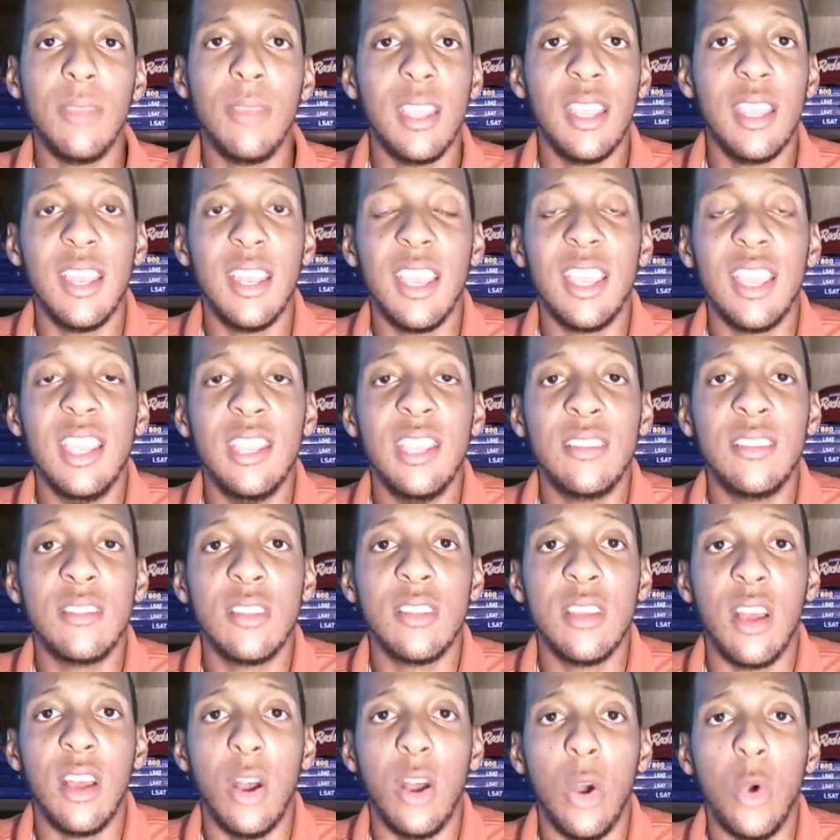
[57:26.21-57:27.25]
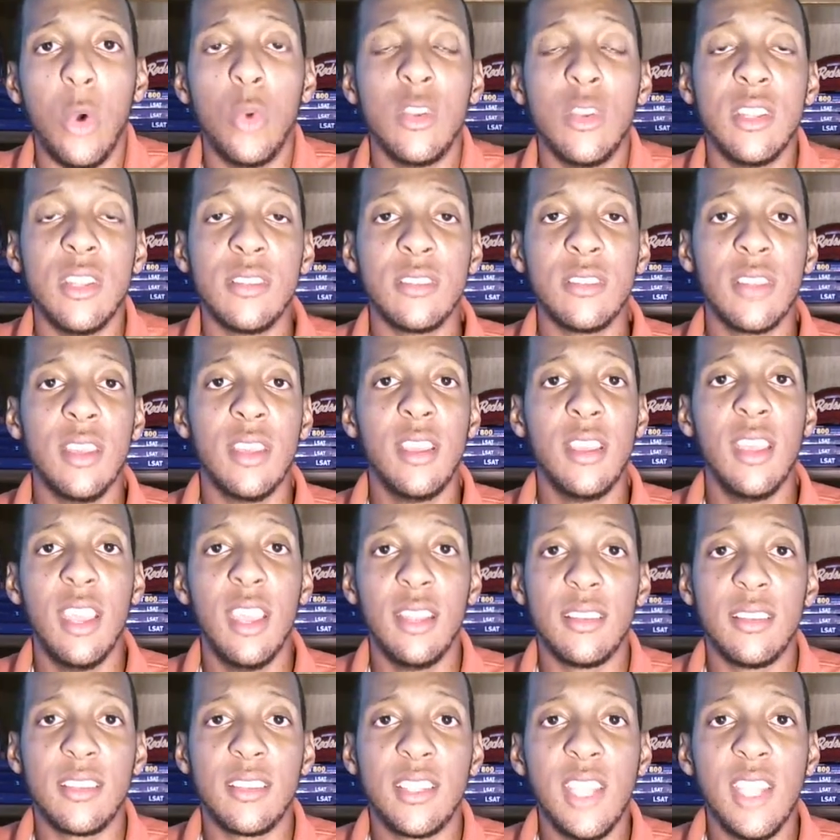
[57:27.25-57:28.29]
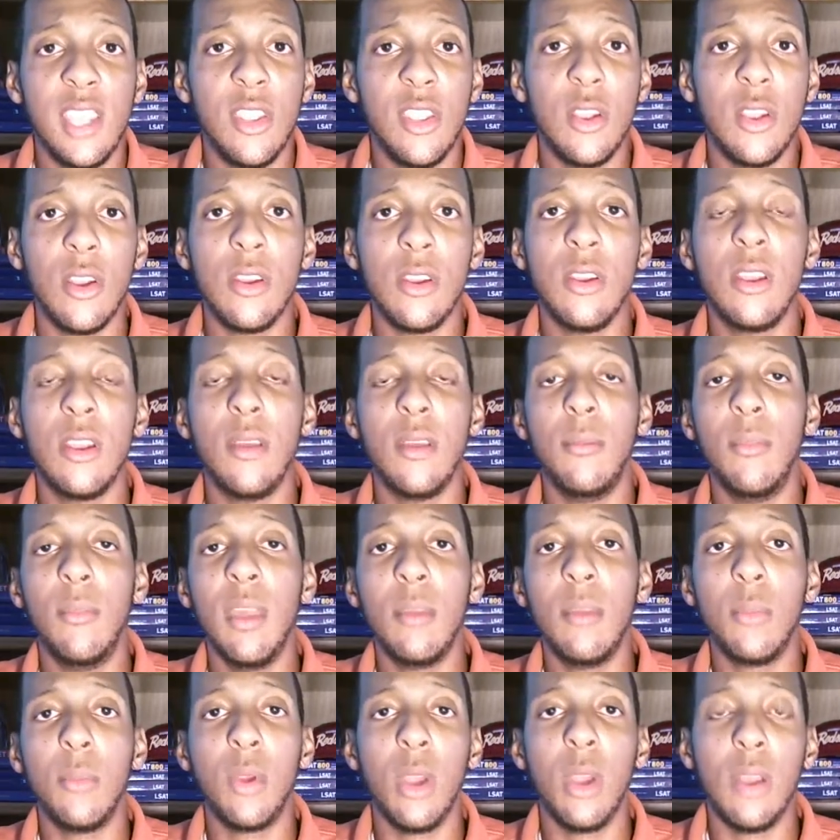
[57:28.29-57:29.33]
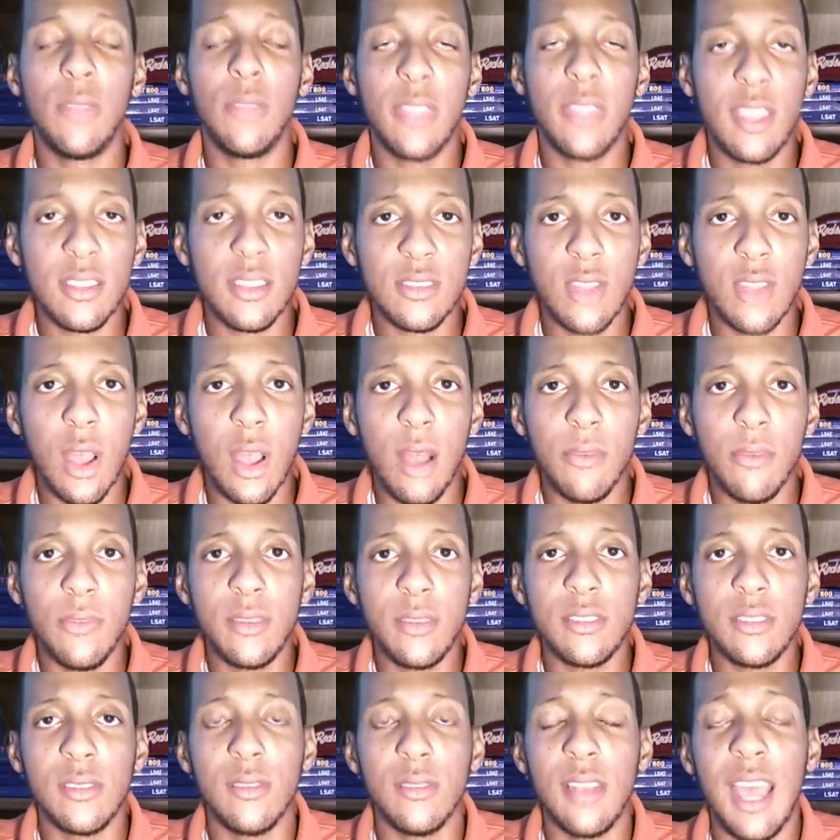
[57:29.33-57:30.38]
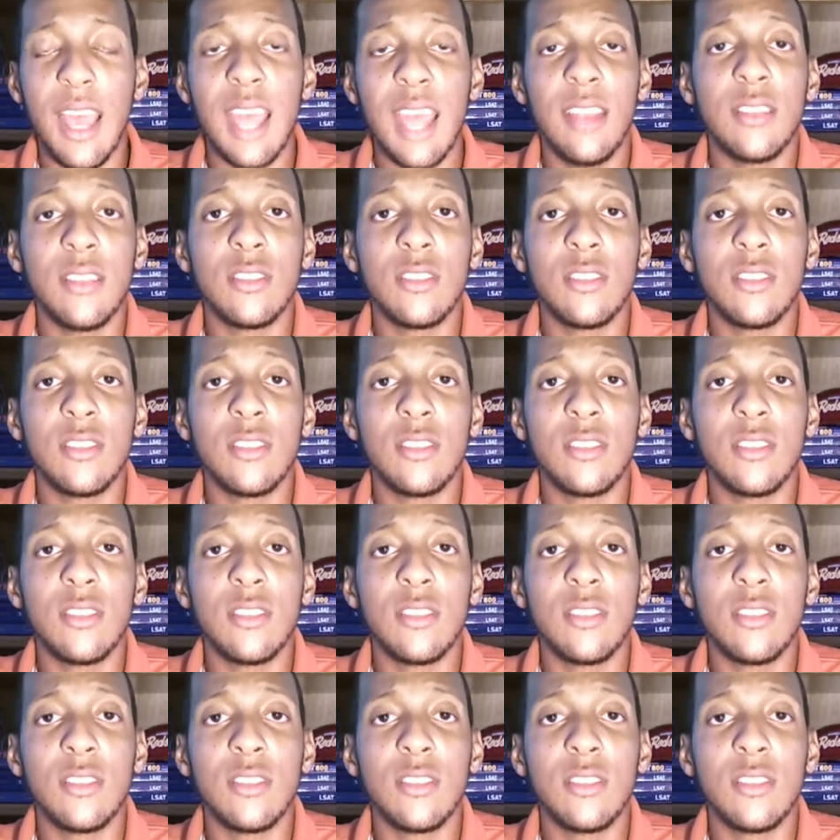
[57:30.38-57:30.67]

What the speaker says: being that he's the oldest and senior member of this offensive line.